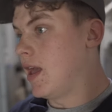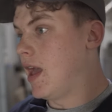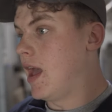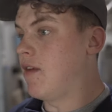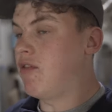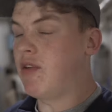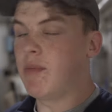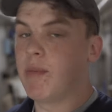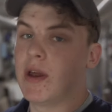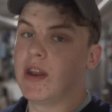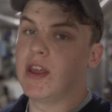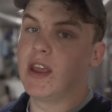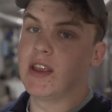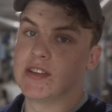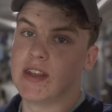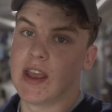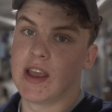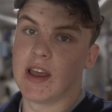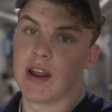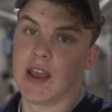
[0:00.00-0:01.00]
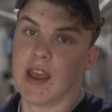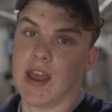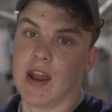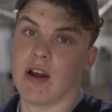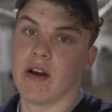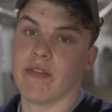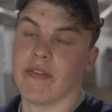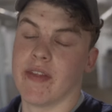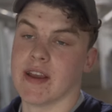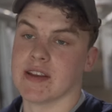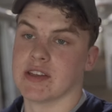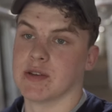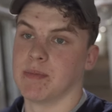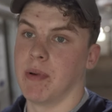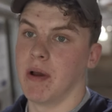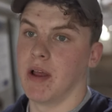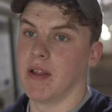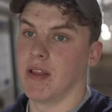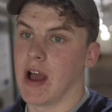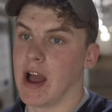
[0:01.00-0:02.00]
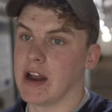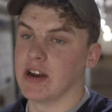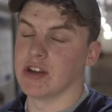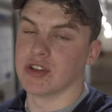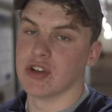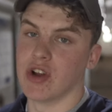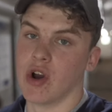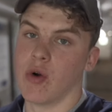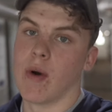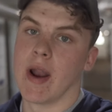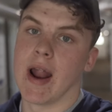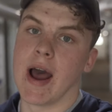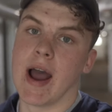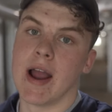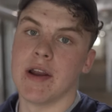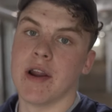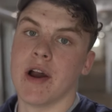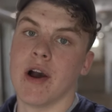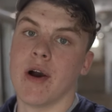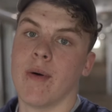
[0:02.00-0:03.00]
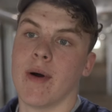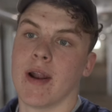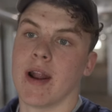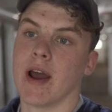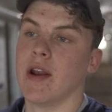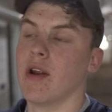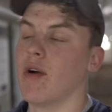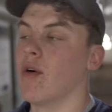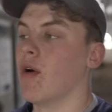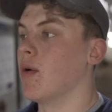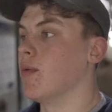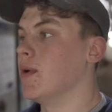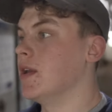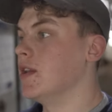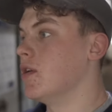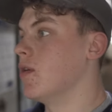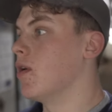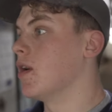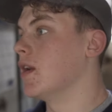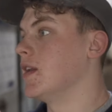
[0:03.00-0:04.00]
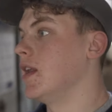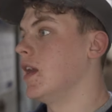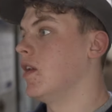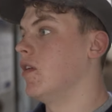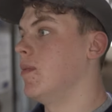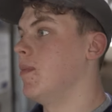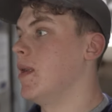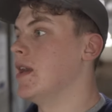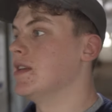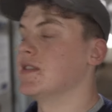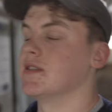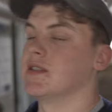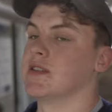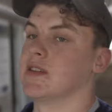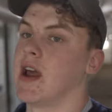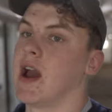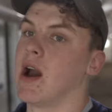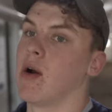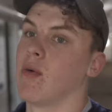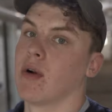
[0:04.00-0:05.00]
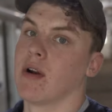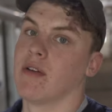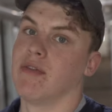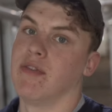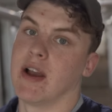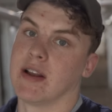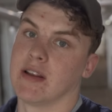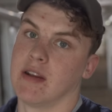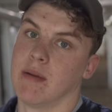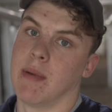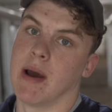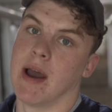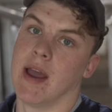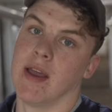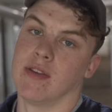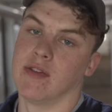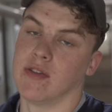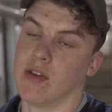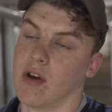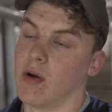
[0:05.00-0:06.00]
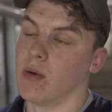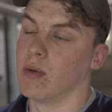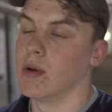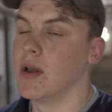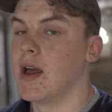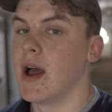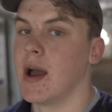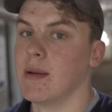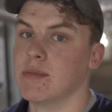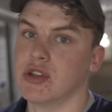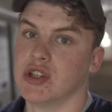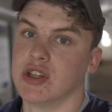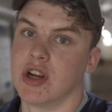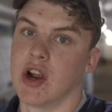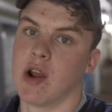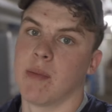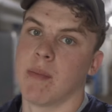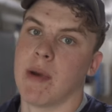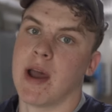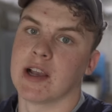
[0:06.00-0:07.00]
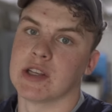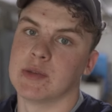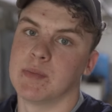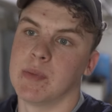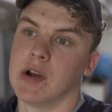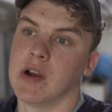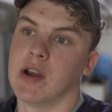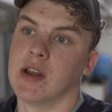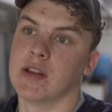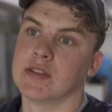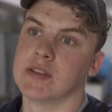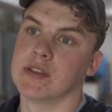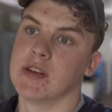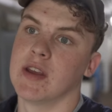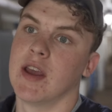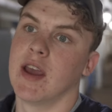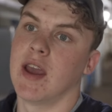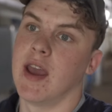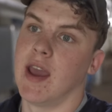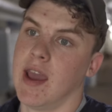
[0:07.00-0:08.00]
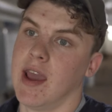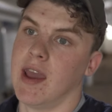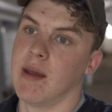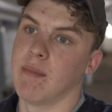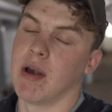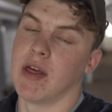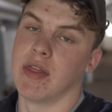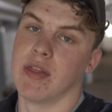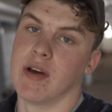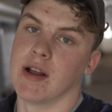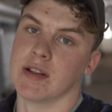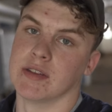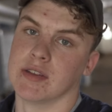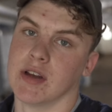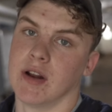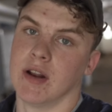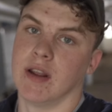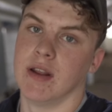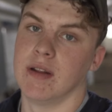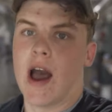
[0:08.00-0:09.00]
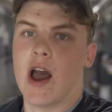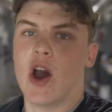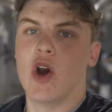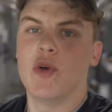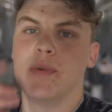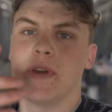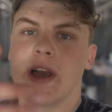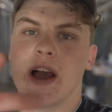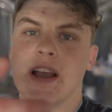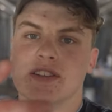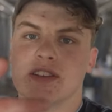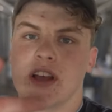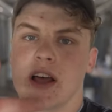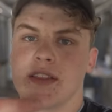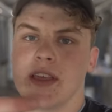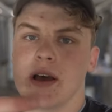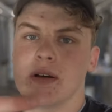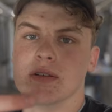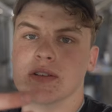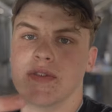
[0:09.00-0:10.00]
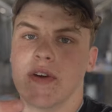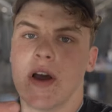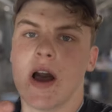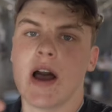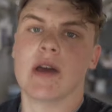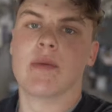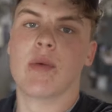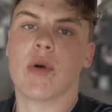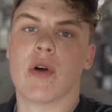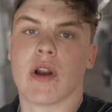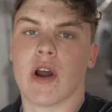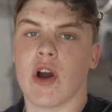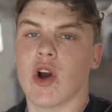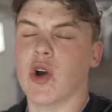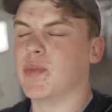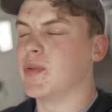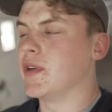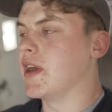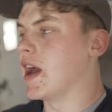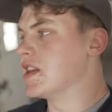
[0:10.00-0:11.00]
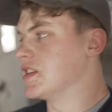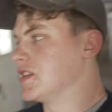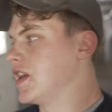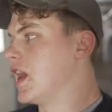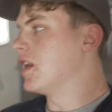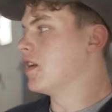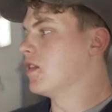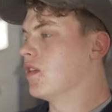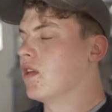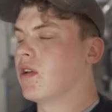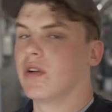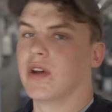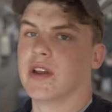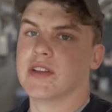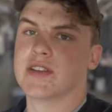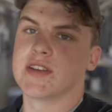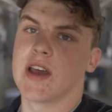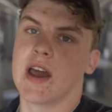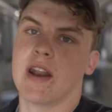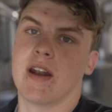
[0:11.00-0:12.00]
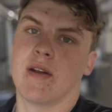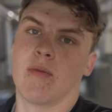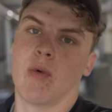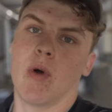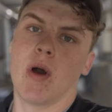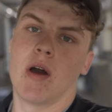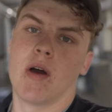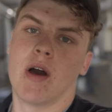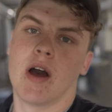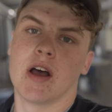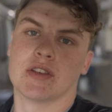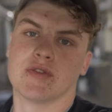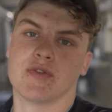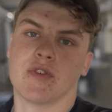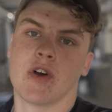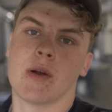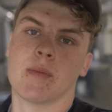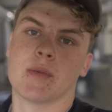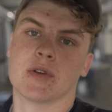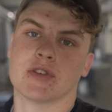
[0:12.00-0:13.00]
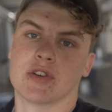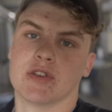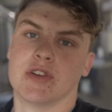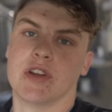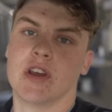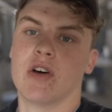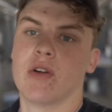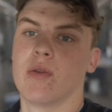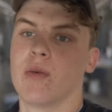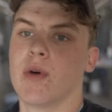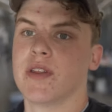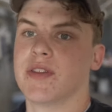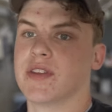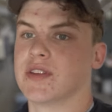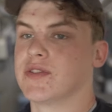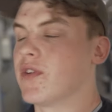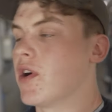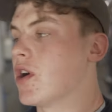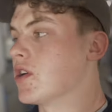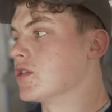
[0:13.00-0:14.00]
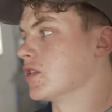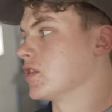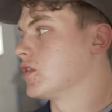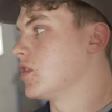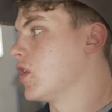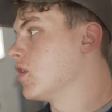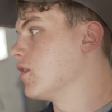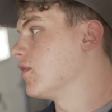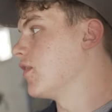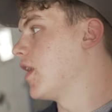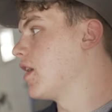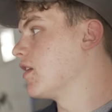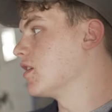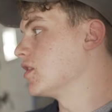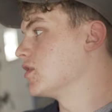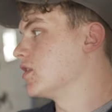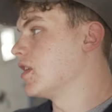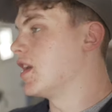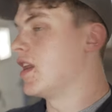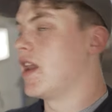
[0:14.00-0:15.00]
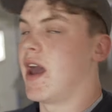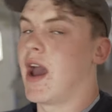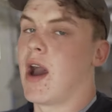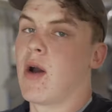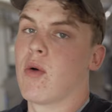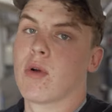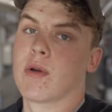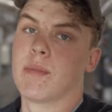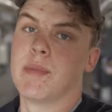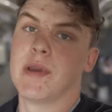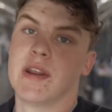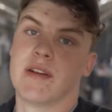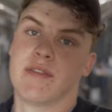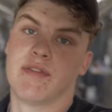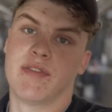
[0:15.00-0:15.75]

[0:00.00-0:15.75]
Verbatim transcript: everybody is taking a hit on this, but I just know what I know and I know what we do on a daily basis and how we're affected by it. So I'm just sharing my experience and my thoughts on I hope you guys thought that was valuable and I hope you guys gained a little insight on what us farmers are dealing with as far as the coronavirus and how we're being